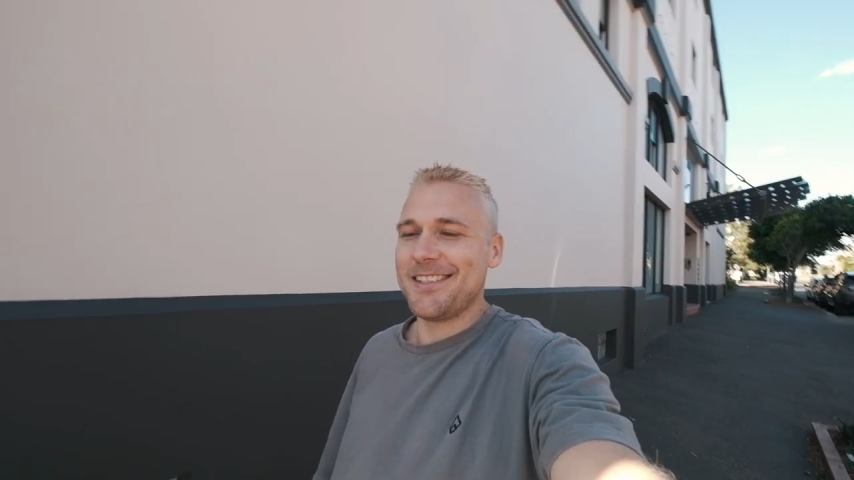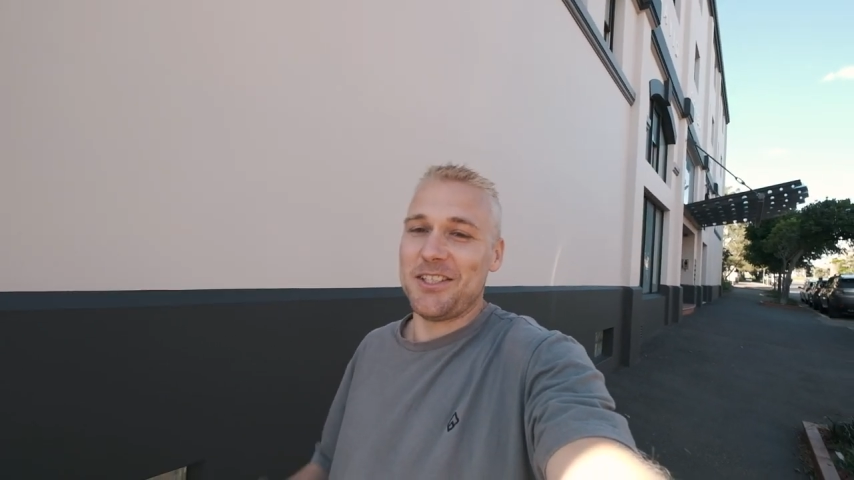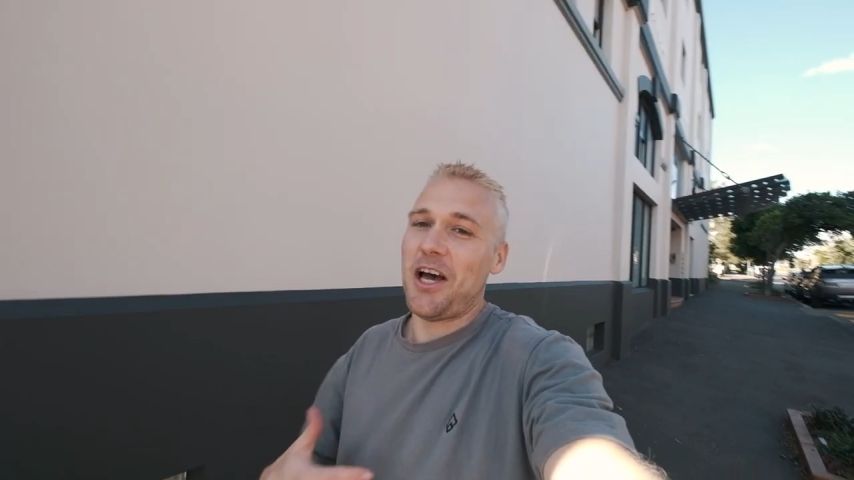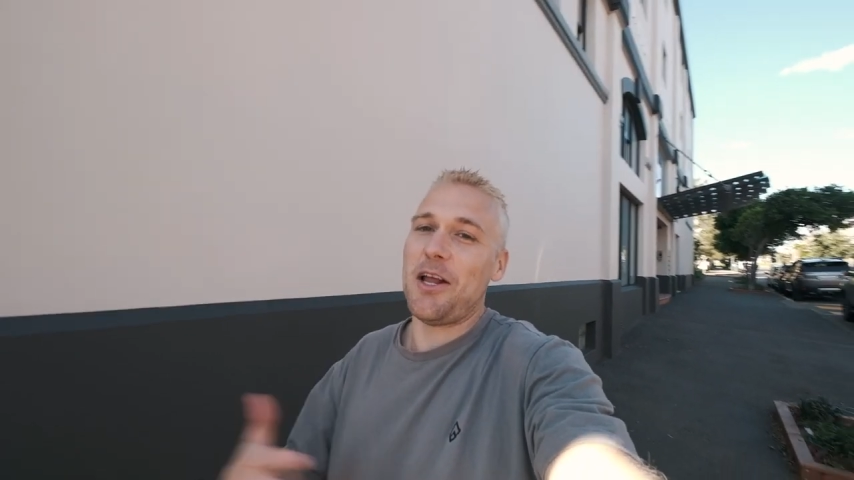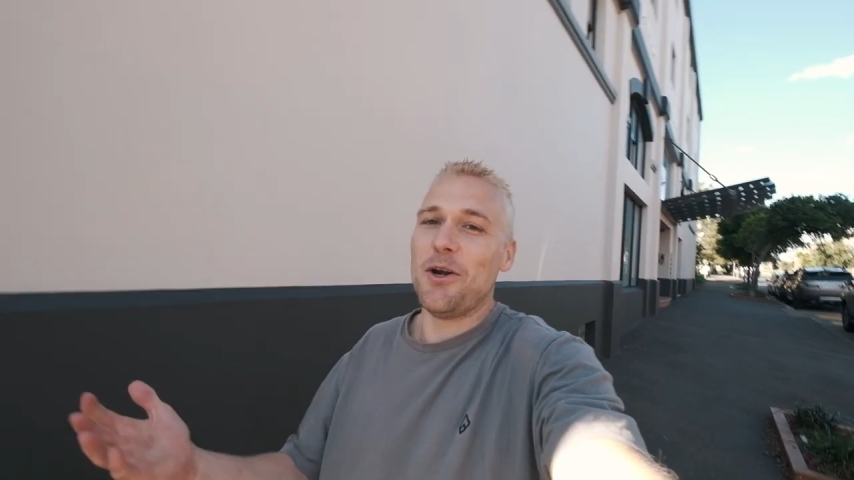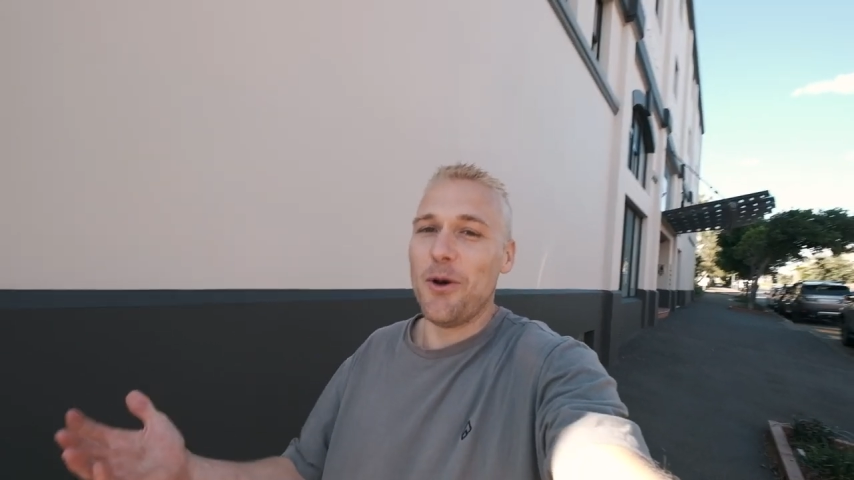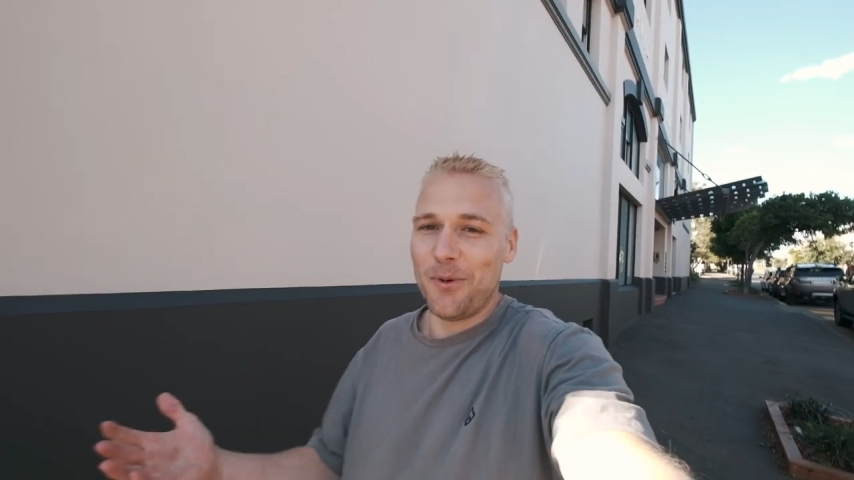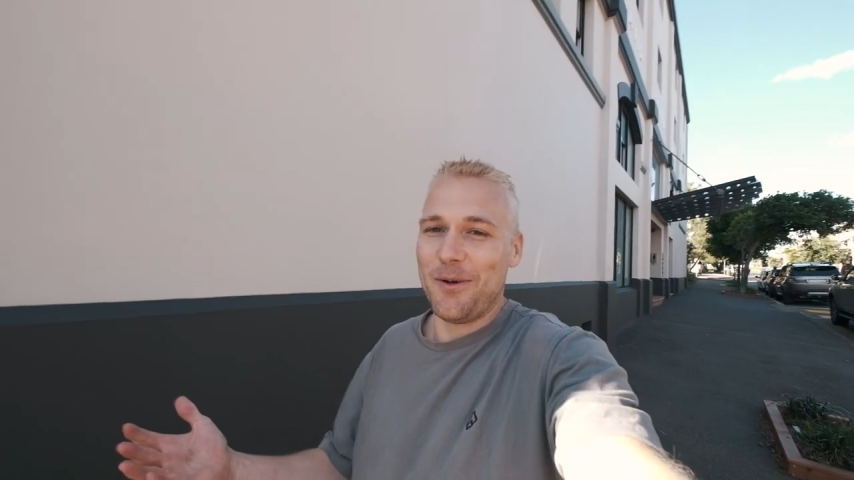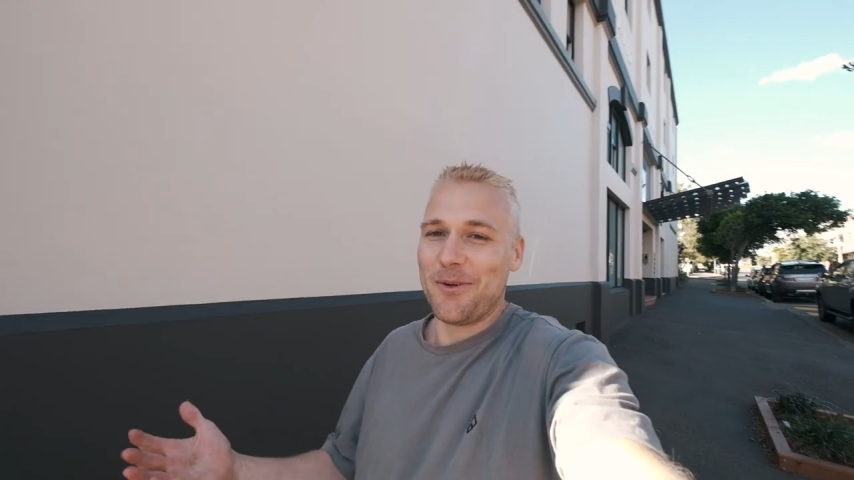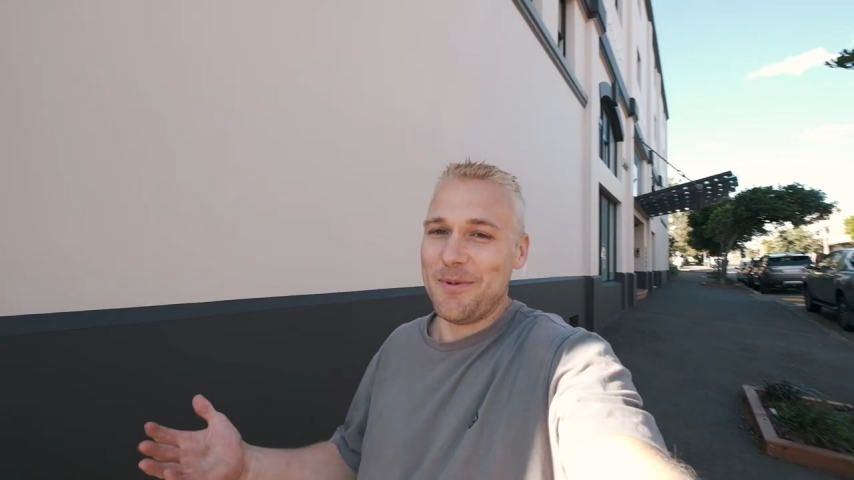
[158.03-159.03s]
because I don't know
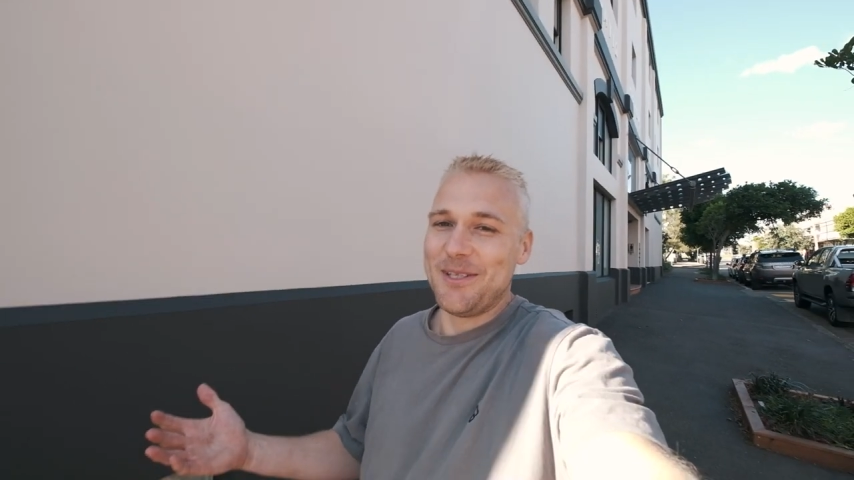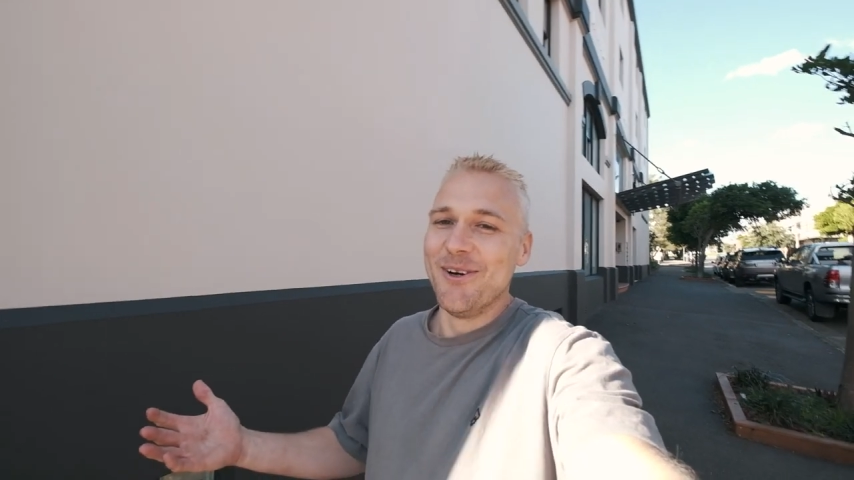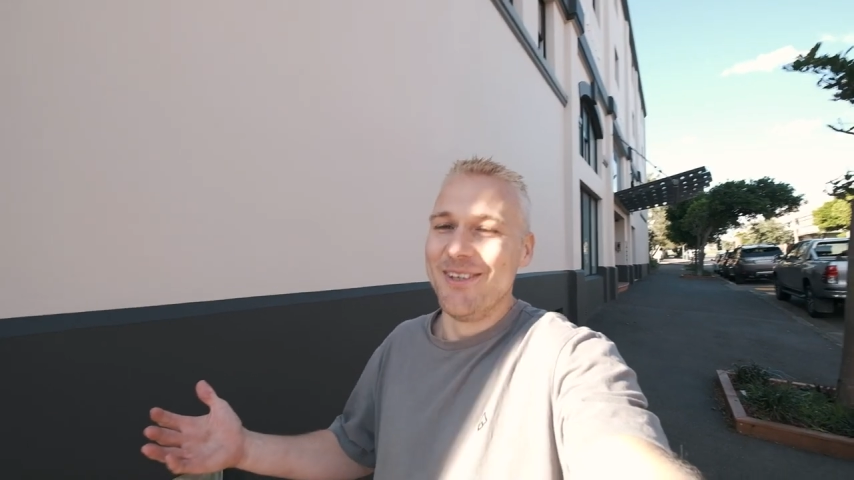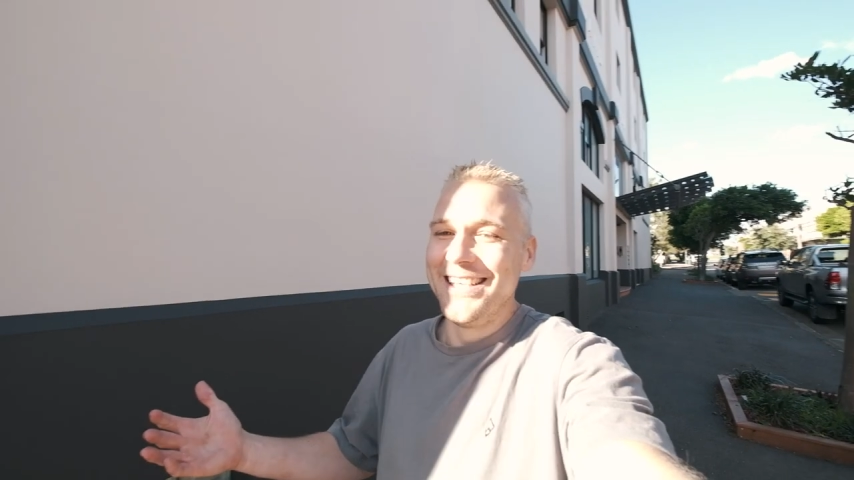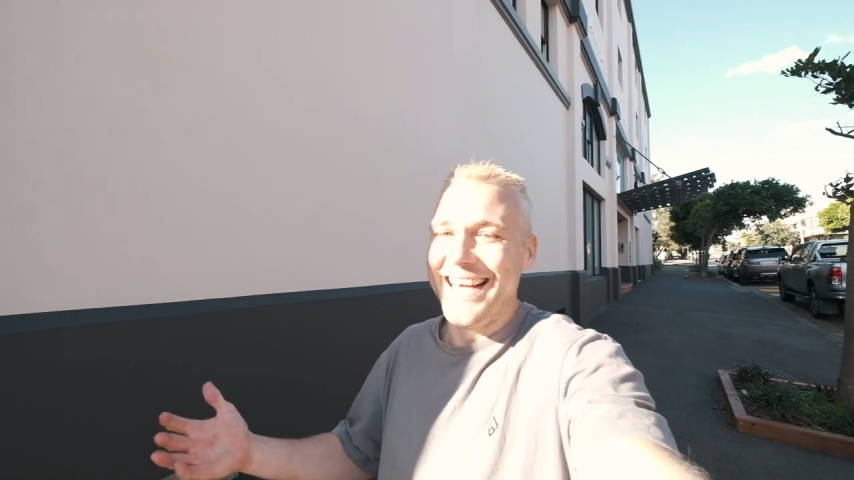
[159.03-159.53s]
what I'm going to be doing